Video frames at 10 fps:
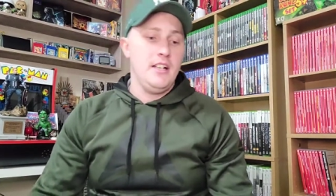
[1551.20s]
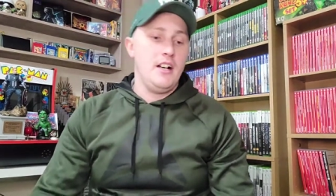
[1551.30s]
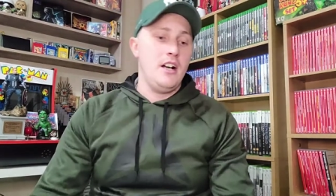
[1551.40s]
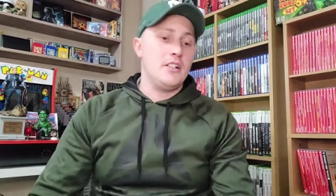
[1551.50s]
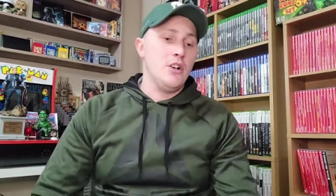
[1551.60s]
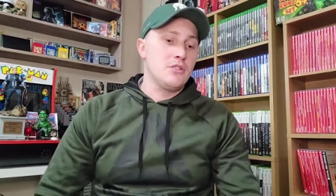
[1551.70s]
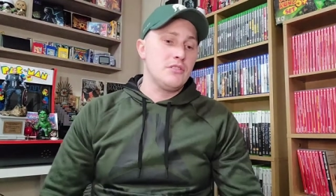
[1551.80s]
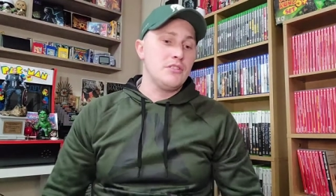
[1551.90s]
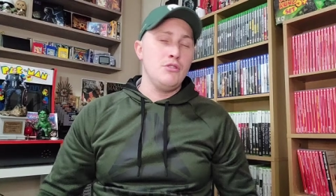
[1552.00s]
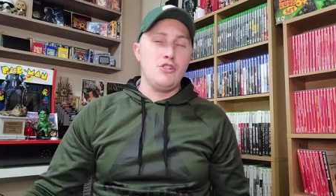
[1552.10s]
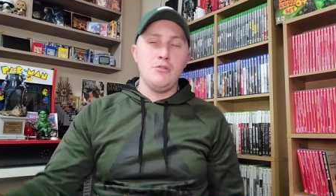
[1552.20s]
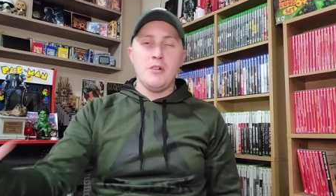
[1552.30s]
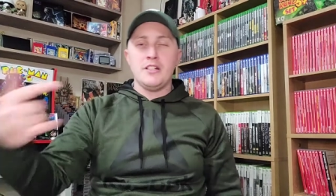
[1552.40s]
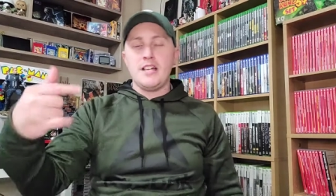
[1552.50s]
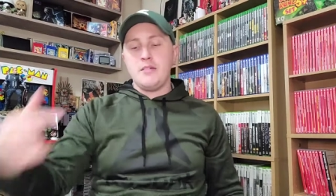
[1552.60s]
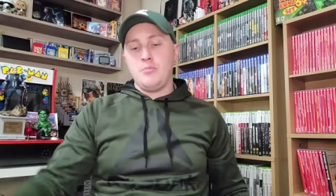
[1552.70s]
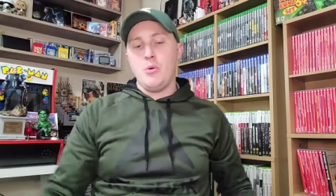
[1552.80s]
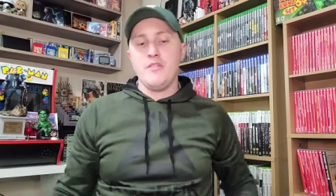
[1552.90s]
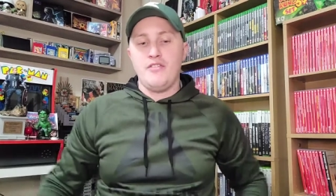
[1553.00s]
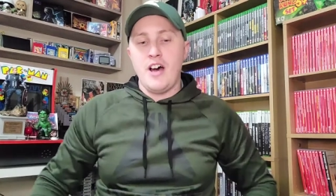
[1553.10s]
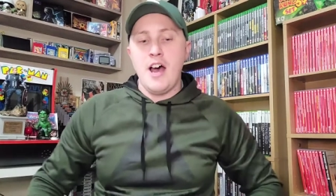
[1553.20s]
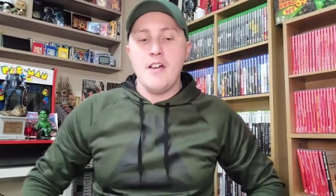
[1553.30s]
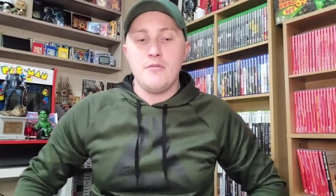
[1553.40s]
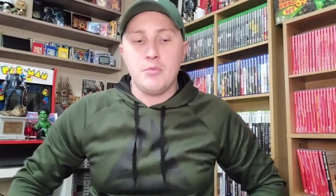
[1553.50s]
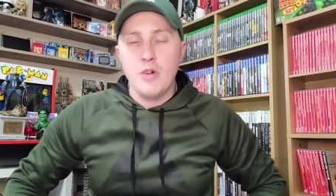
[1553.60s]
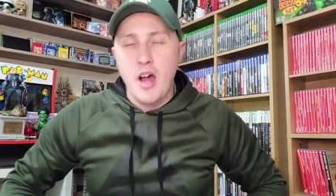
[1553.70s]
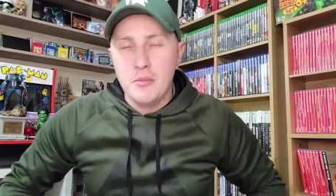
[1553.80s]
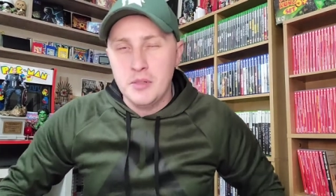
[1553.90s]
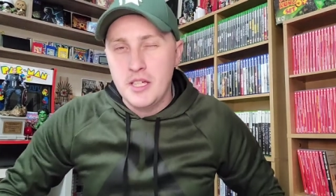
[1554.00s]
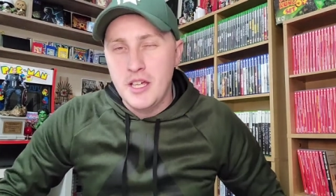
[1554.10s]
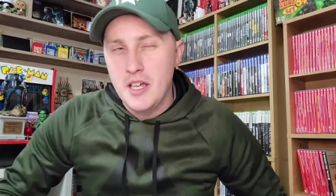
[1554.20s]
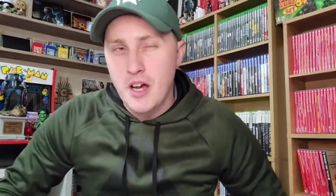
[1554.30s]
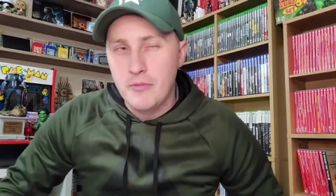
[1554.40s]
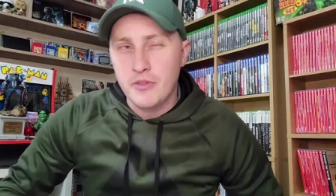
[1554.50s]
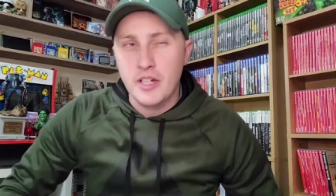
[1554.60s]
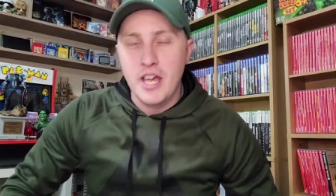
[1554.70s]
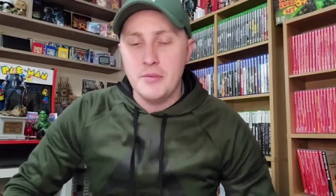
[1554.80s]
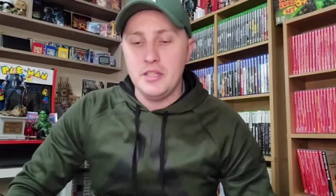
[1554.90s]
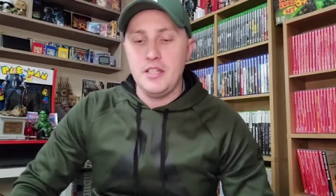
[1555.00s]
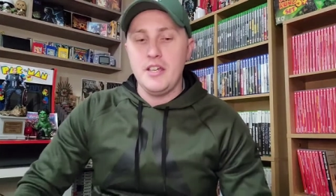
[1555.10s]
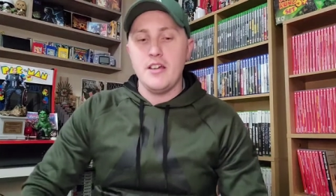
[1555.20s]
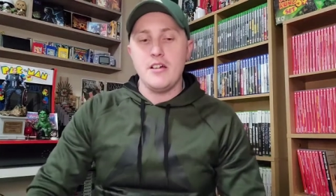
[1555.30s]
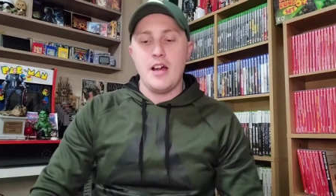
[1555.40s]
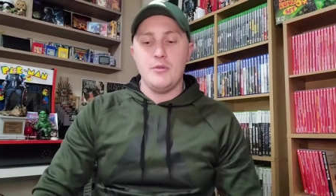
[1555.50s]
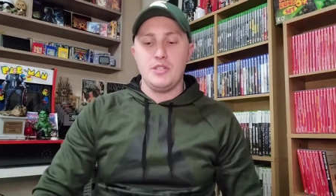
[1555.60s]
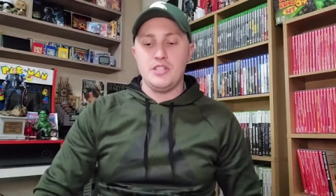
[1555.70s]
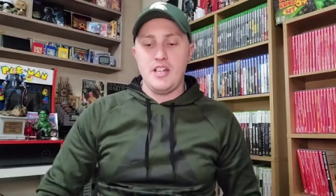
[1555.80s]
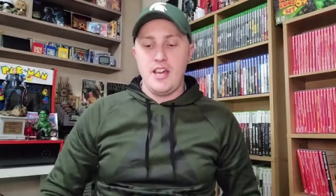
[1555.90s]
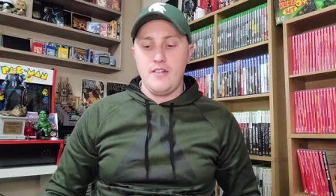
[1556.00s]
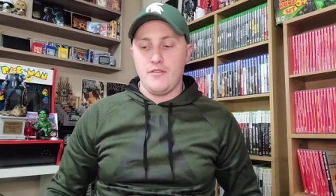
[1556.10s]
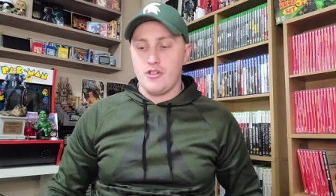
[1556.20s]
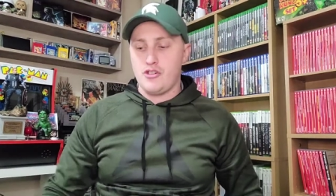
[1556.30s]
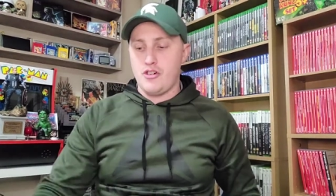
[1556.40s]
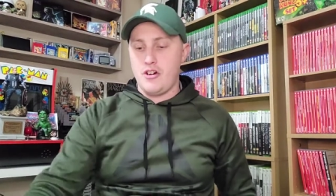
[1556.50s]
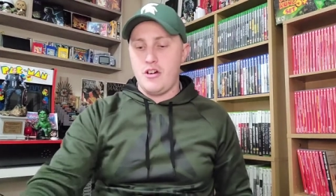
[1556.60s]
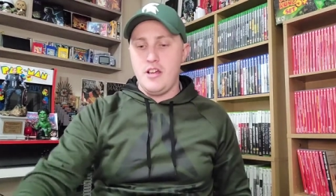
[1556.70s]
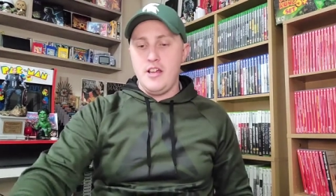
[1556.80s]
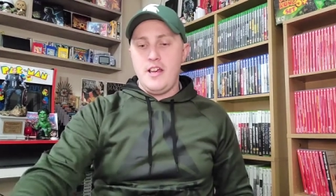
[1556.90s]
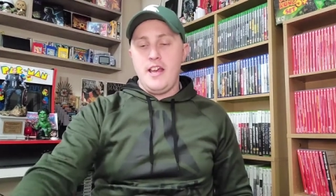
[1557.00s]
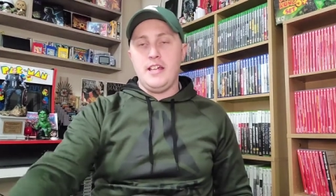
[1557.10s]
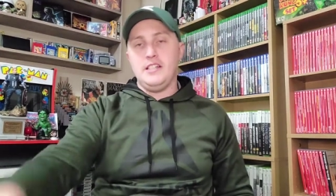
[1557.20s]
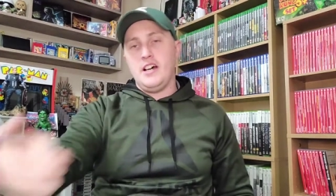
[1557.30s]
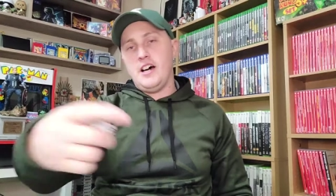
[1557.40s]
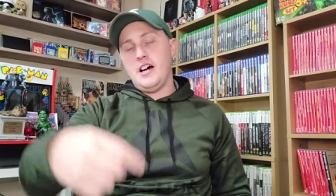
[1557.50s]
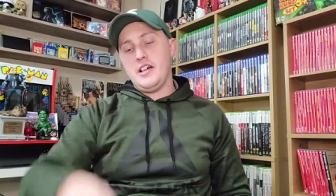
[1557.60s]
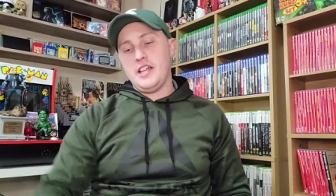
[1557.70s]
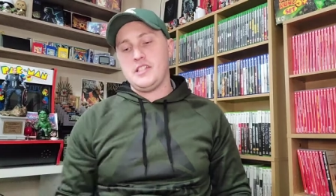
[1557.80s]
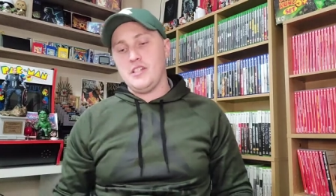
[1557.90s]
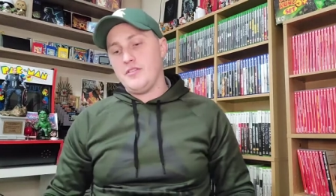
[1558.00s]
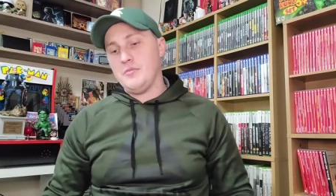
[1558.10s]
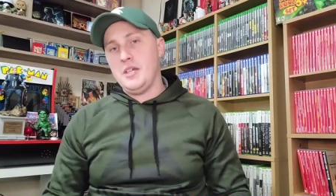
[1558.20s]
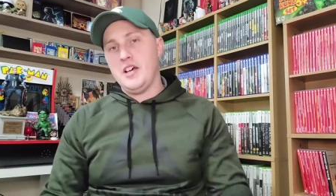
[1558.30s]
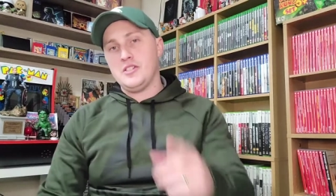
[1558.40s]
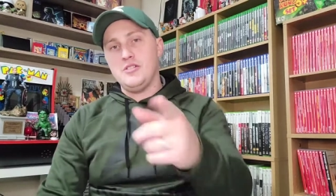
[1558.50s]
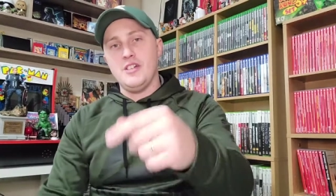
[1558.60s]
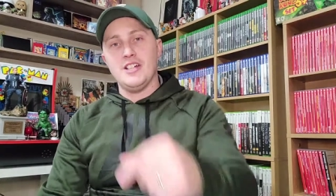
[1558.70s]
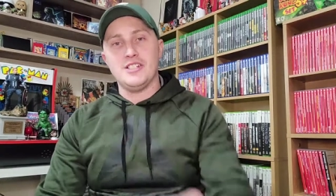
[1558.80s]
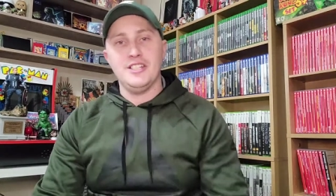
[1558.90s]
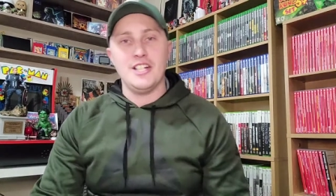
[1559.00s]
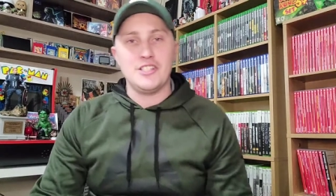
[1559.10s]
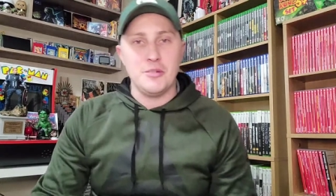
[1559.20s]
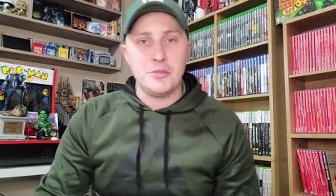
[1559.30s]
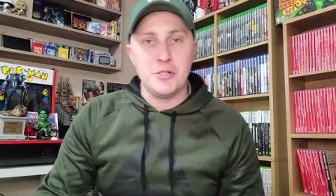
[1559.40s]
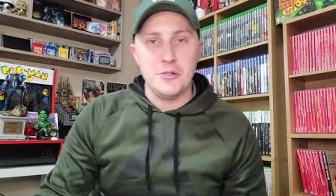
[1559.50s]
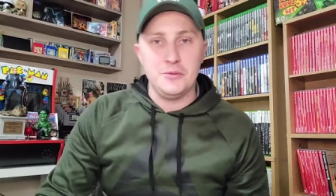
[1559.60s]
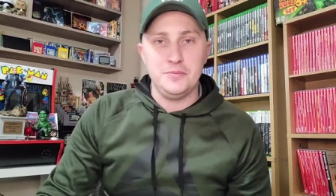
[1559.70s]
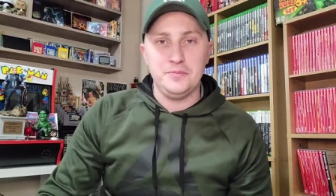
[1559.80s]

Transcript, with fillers: Uh, Ghost of Tsushima 9.5, probably up for Game of the Year, I would say for sure. And uh, that's it for me. I'll see you guys in the next episode.